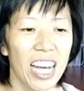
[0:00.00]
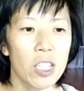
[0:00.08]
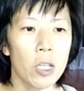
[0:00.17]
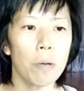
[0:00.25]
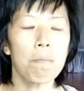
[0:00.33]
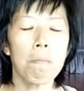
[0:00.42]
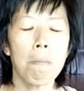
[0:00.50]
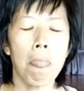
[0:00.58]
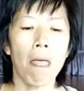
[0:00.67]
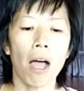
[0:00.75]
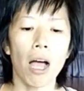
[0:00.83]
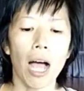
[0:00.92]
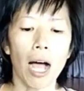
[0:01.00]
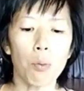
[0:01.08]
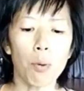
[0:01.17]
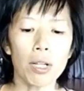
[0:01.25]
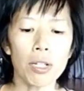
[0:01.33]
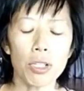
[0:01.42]
So I
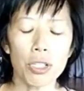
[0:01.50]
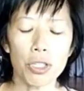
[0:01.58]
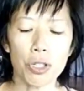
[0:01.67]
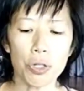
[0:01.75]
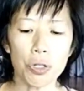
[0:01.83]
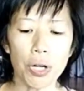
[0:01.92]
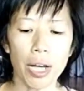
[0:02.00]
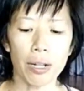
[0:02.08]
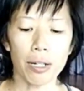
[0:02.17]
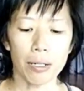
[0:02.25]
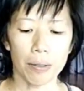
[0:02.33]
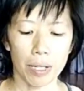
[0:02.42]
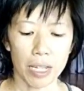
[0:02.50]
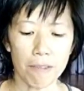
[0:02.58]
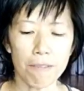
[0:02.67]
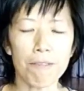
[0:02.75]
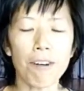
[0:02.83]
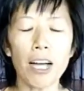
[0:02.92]
want to
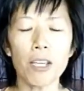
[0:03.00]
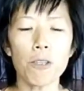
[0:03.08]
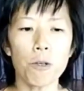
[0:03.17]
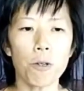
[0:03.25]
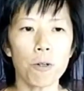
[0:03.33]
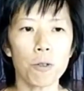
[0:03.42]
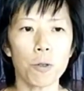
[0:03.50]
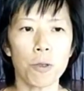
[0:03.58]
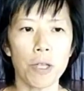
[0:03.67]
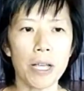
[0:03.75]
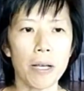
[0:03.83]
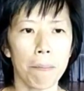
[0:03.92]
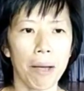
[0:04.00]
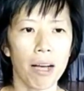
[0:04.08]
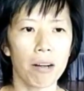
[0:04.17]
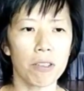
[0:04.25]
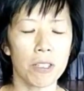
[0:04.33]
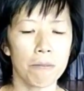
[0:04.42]
invite you to think
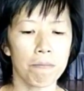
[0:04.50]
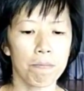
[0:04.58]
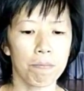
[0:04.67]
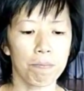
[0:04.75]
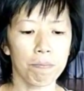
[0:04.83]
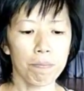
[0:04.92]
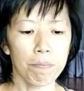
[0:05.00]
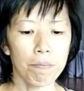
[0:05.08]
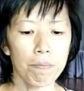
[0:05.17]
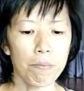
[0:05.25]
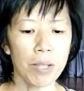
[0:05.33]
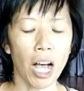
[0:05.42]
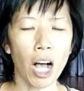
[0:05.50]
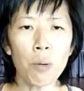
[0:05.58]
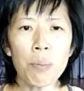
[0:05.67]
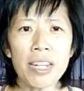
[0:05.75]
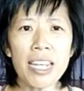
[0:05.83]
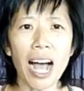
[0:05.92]
about
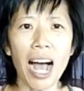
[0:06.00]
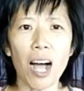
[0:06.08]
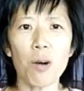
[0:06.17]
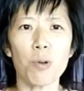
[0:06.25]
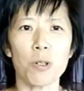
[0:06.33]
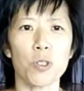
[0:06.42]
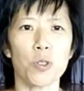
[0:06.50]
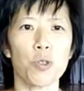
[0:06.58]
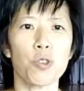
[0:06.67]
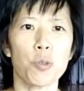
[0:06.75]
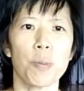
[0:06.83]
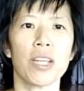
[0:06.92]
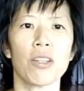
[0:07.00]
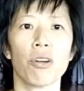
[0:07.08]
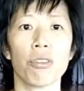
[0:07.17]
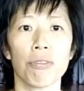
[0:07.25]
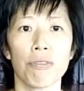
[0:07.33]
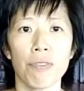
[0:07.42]
how many hours do you spend
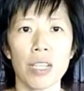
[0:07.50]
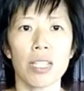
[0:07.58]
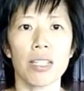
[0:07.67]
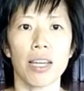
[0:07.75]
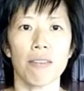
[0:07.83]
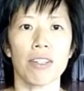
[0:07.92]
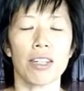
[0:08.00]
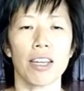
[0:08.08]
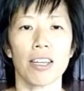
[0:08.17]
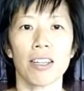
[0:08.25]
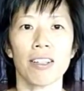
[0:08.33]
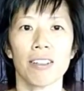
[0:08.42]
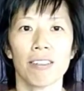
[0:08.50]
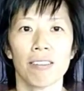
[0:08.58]
on your feet every day?